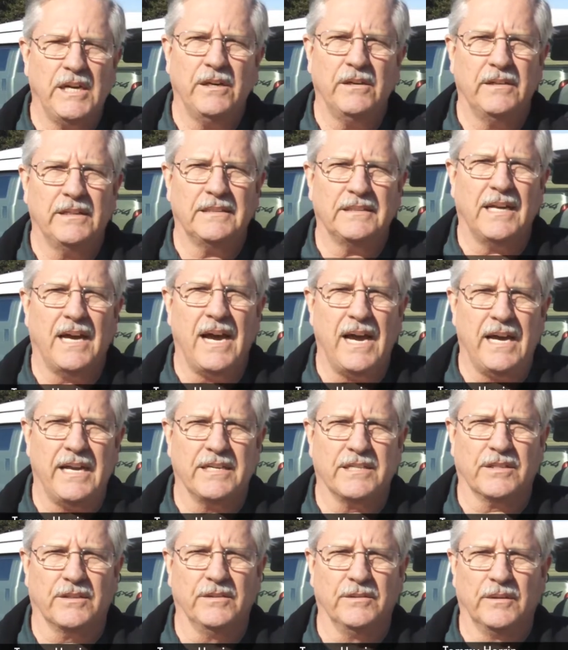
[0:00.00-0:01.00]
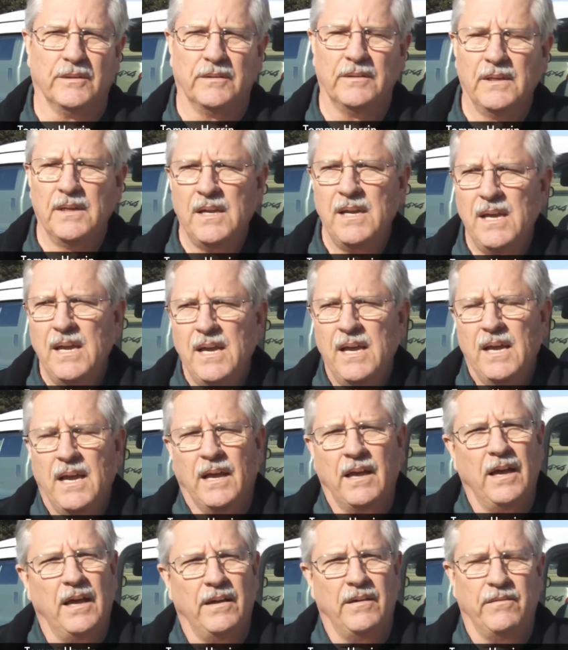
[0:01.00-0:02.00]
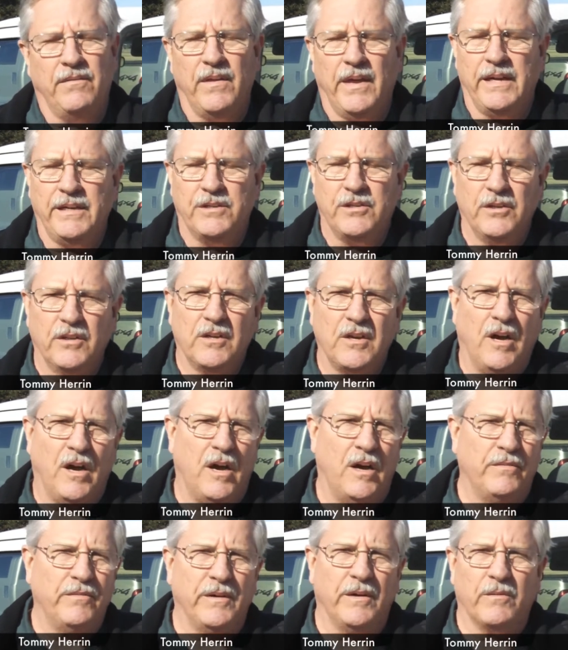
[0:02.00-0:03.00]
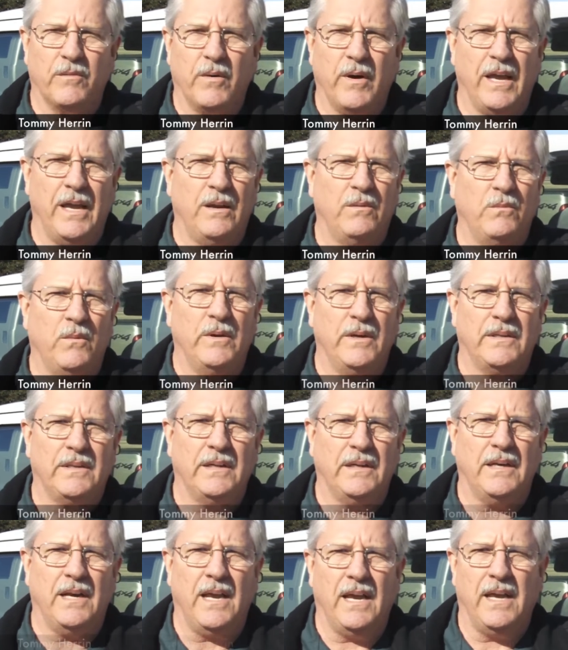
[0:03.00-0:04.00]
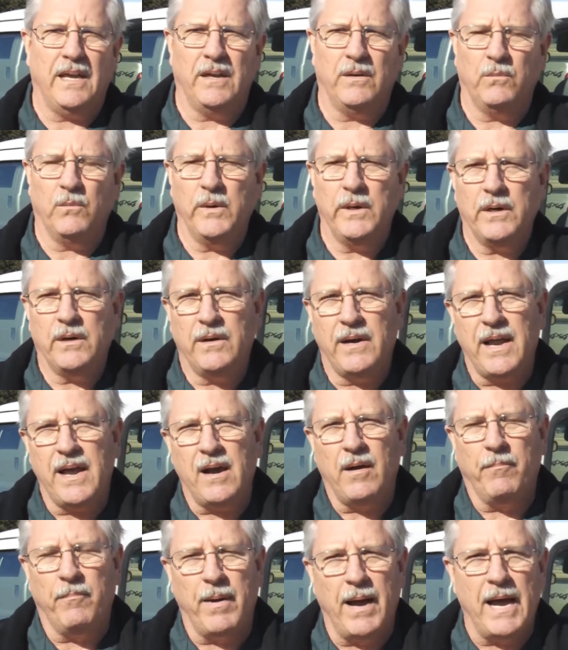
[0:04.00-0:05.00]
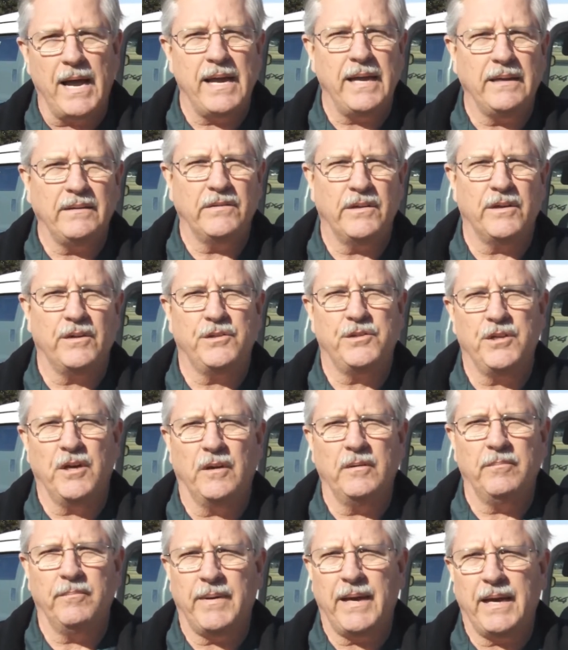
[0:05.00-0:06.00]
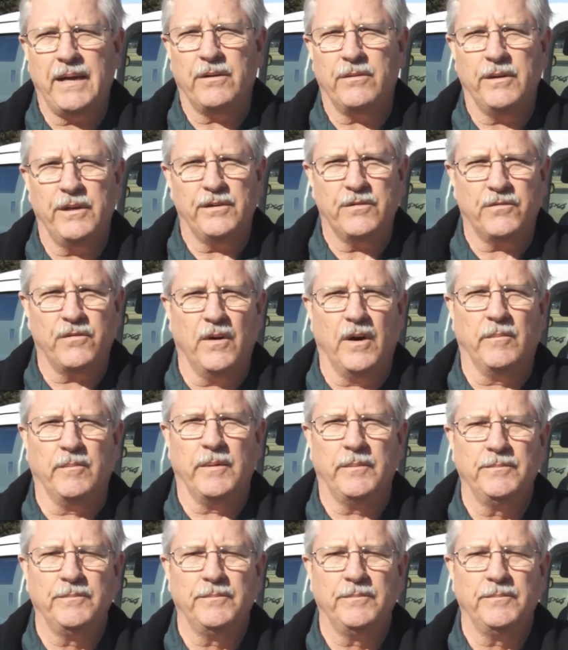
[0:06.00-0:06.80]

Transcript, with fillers: here at the high school. Uh, they took off and ran with it, and we are now buying their junk batteries from